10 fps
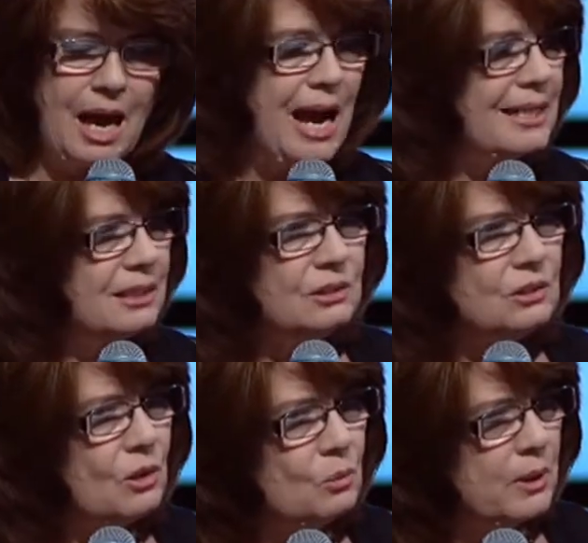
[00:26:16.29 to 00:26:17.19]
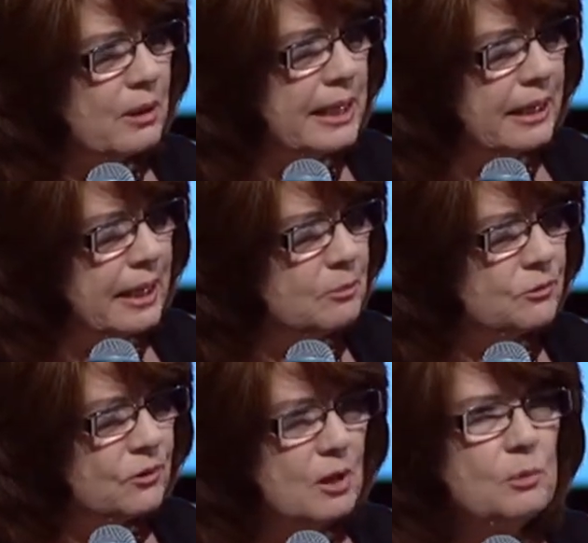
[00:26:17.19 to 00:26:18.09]
I didn't know where he came
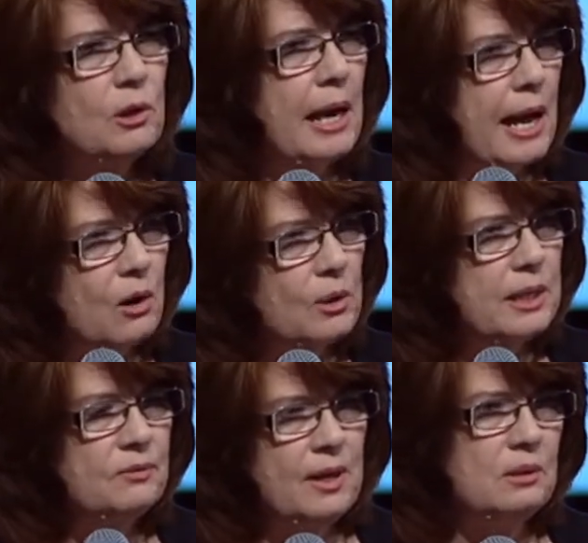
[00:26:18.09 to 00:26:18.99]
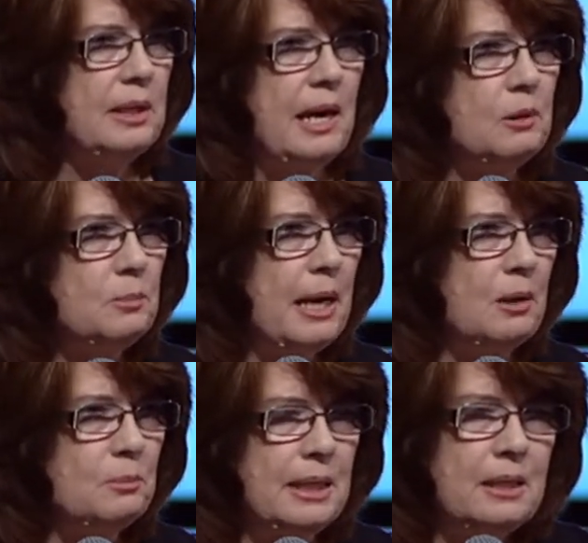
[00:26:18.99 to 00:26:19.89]
from or how he found out
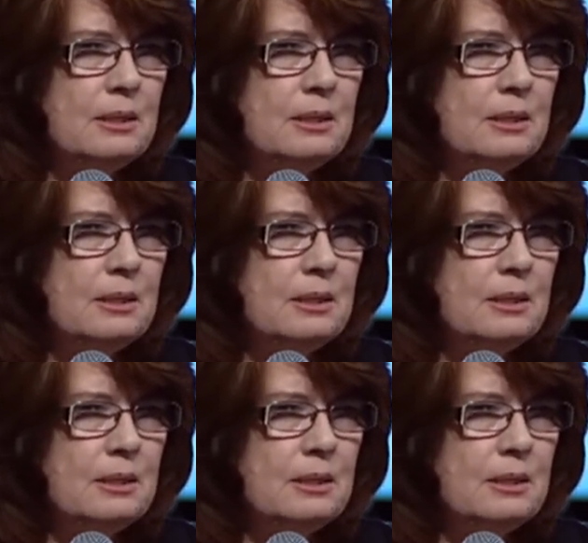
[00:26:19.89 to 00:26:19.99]
about me.